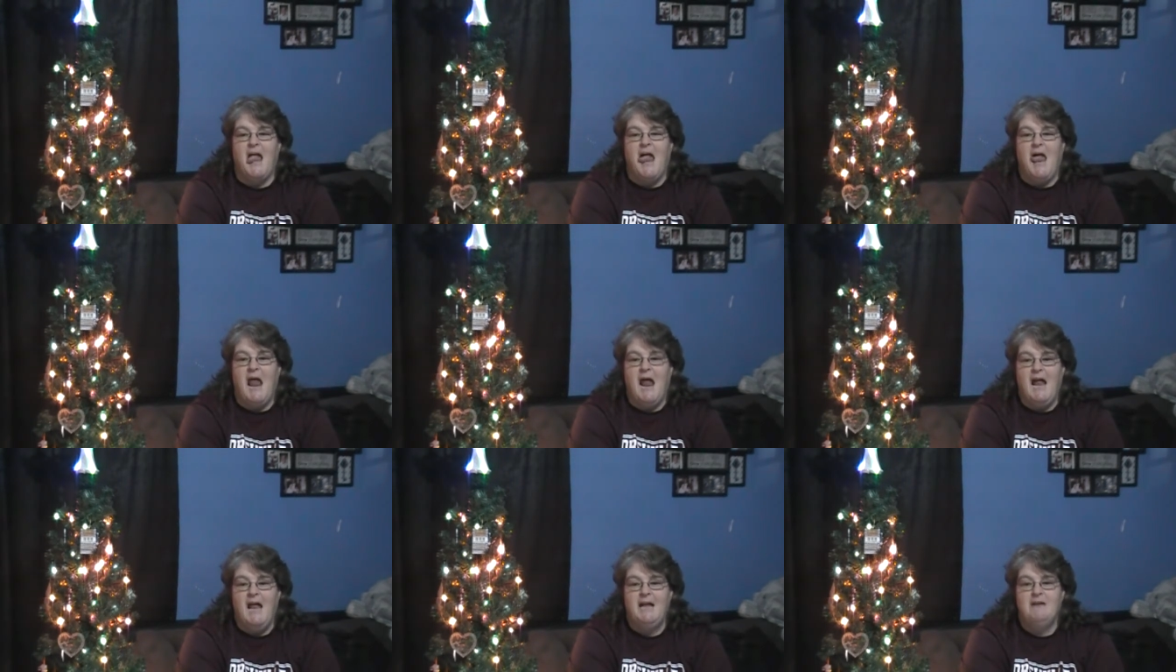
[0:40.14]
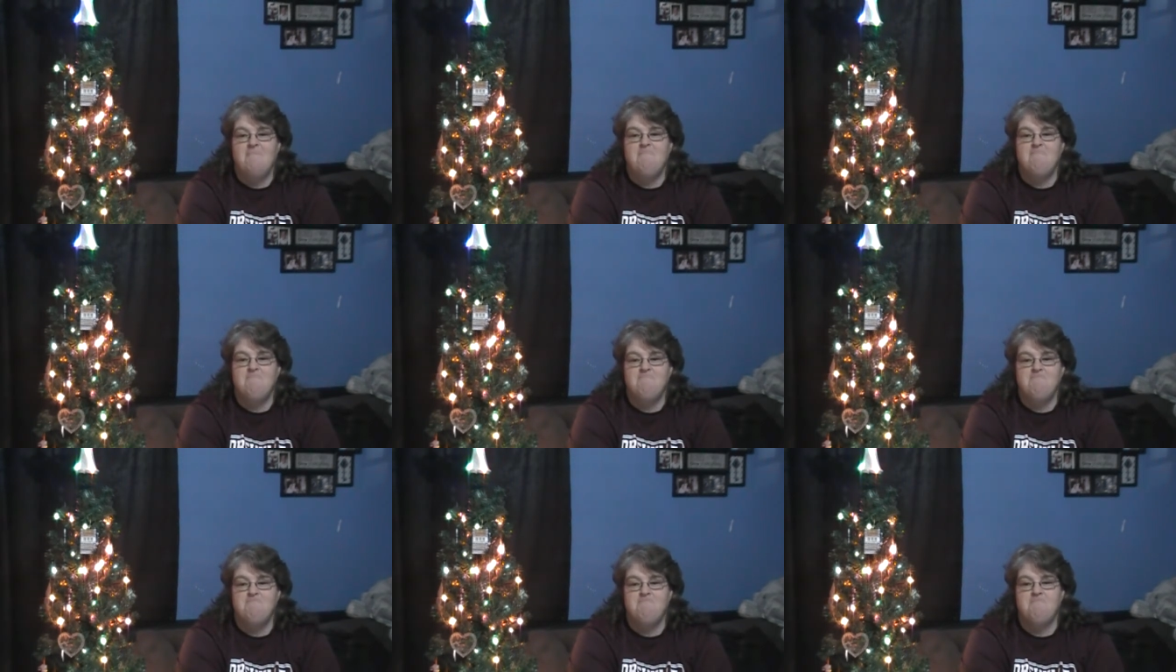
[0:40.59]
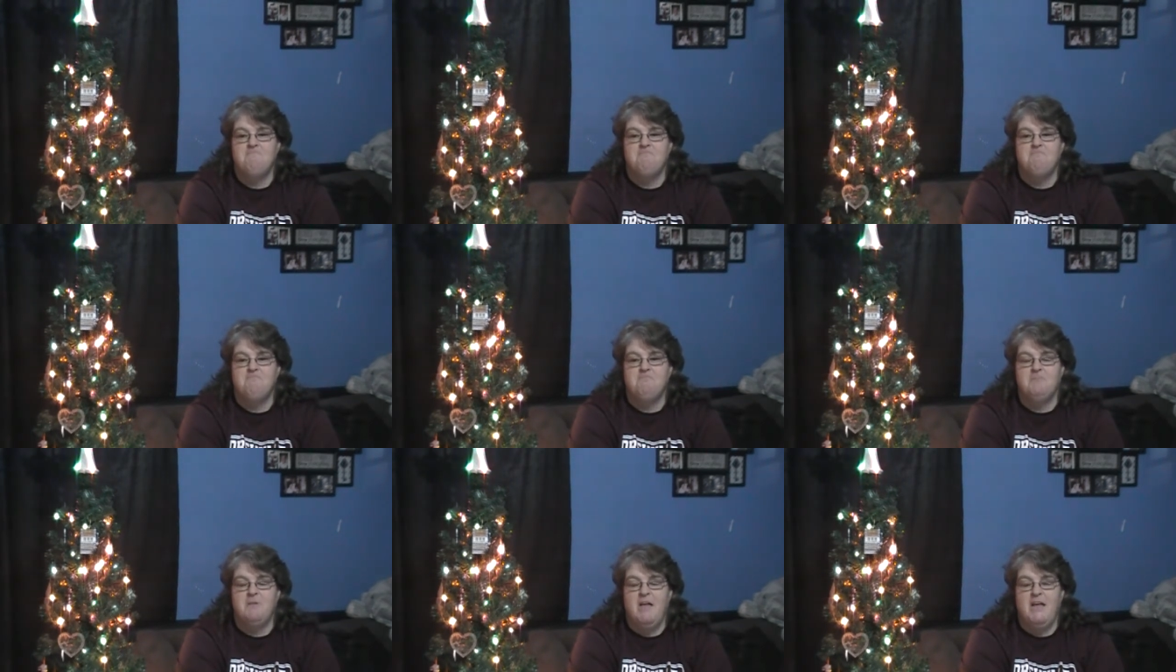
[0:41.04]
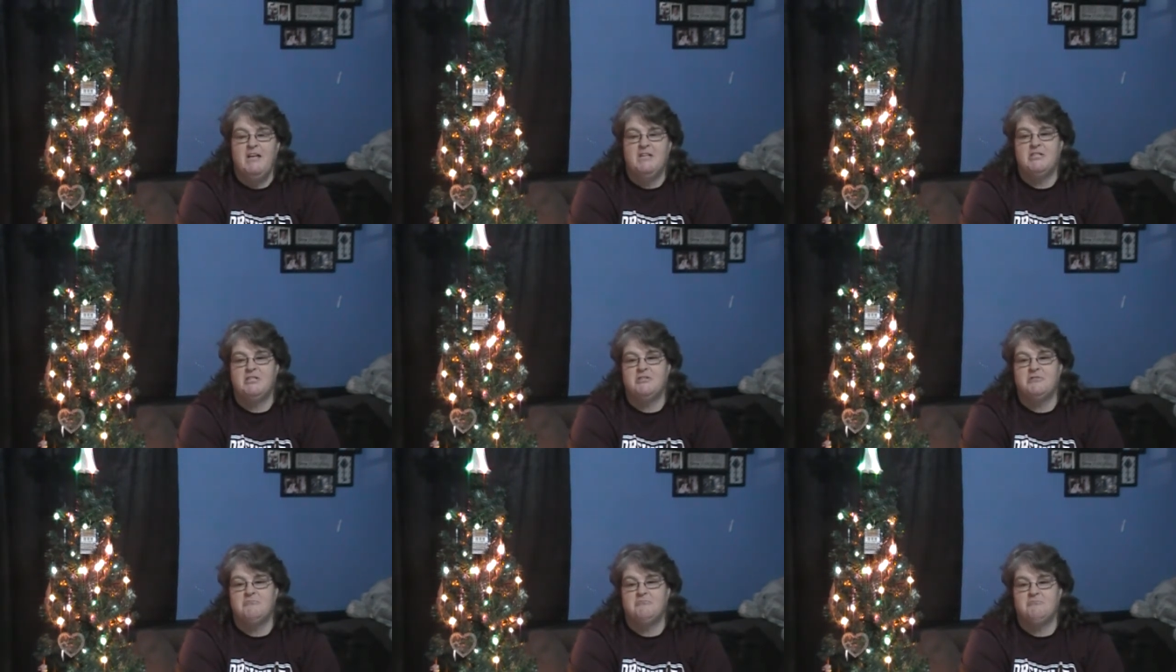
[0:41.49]
And it
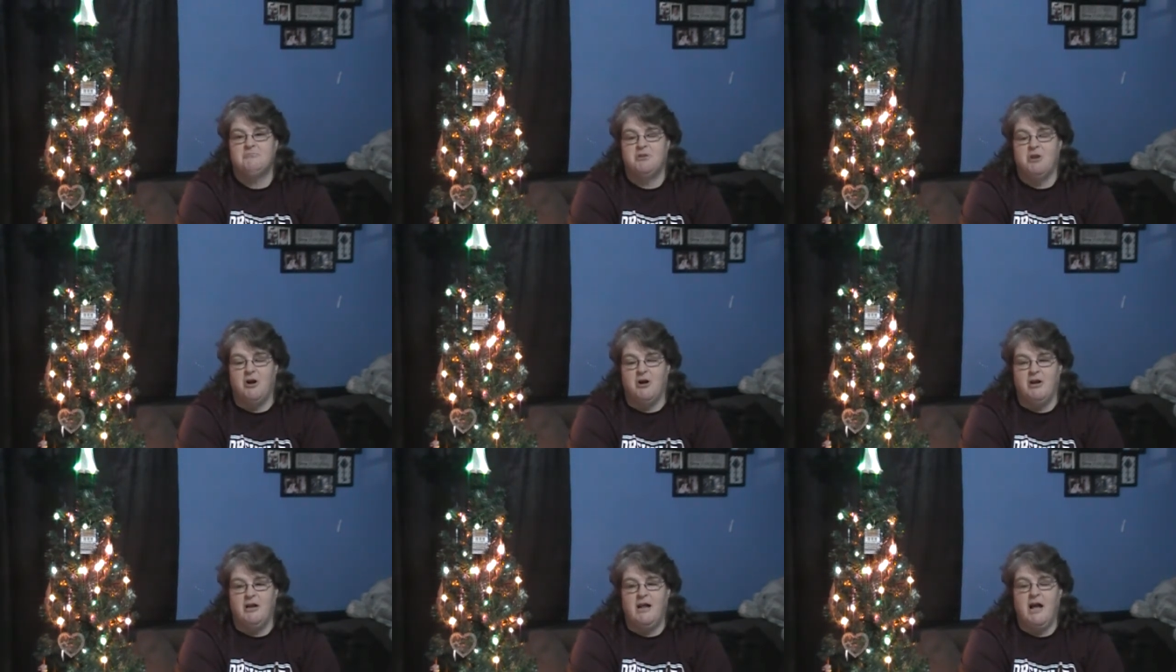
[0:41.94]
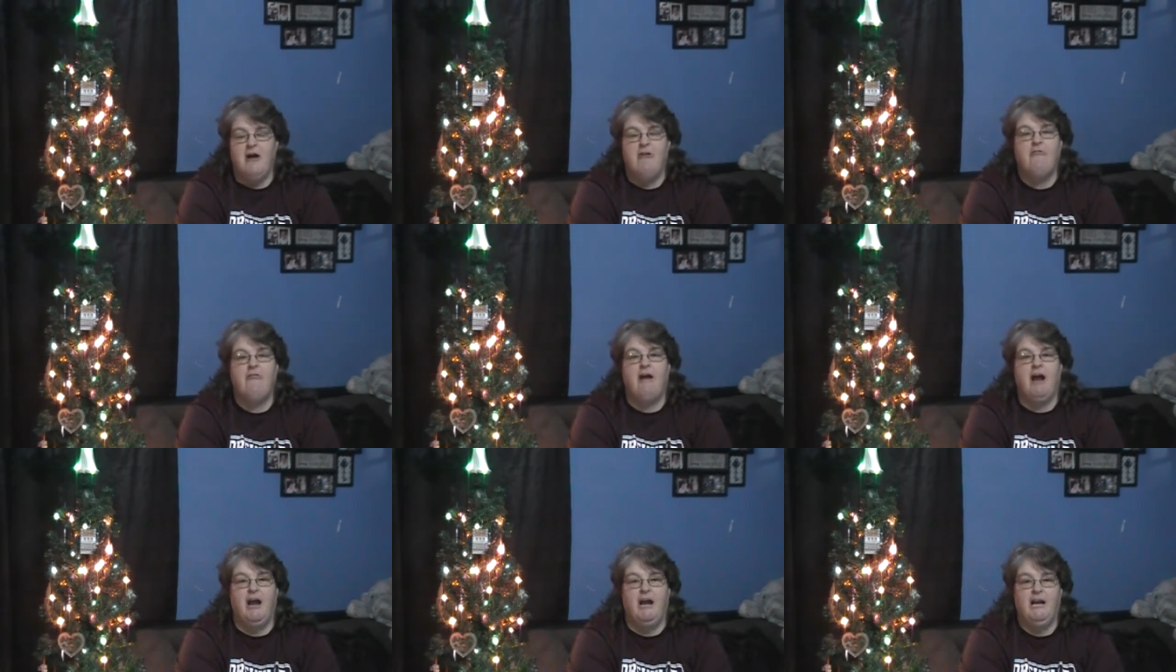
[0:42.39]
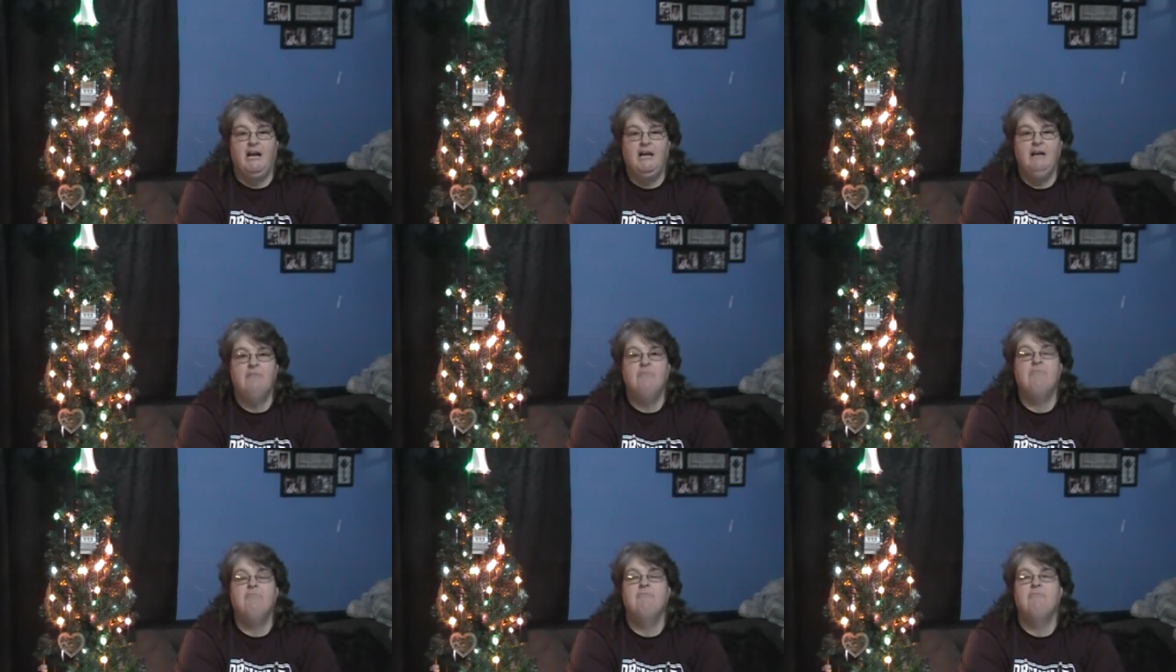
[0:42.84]
started out raining,